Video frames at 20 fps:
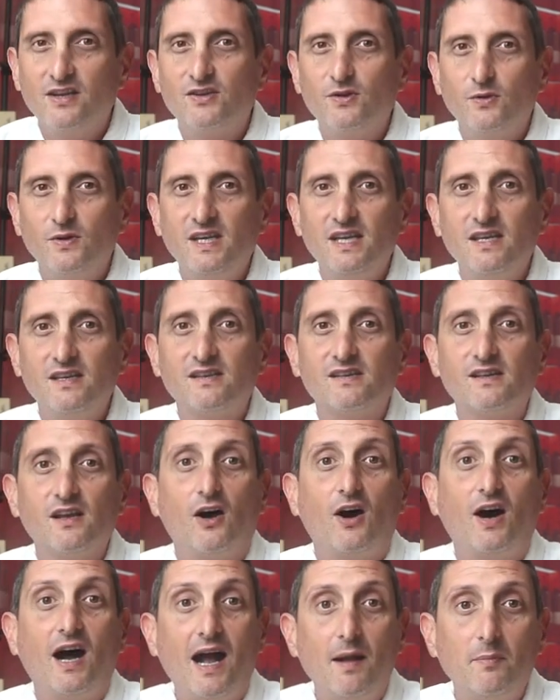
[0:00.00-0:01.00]
So yeasts
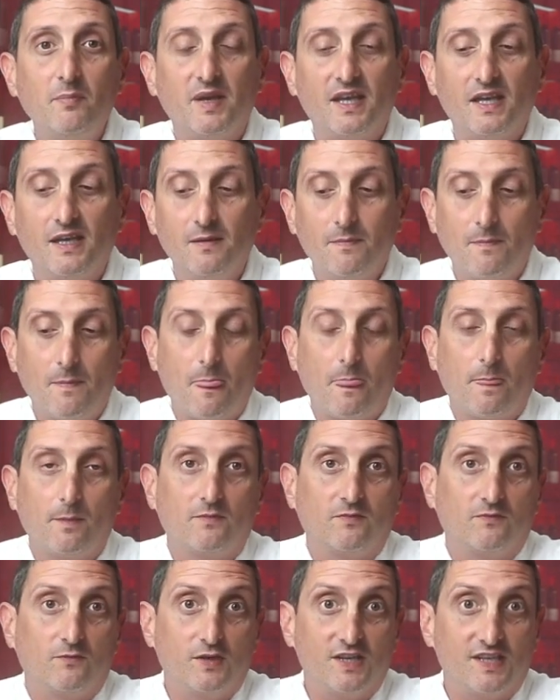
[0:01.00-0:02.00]
are happy
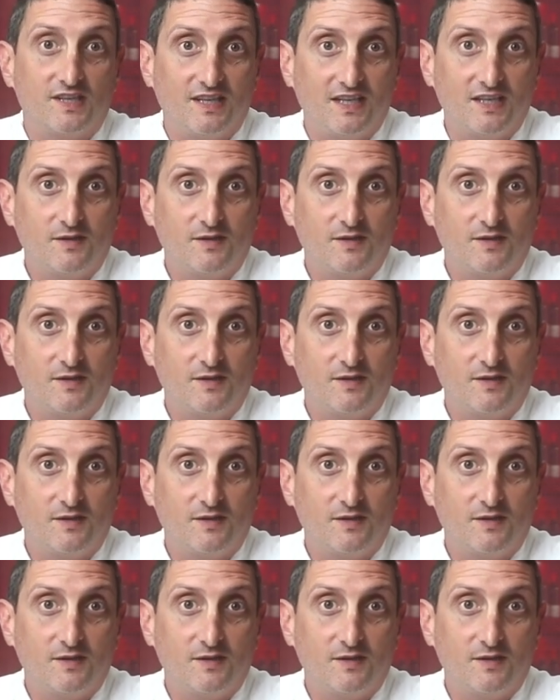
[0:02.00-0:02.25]
with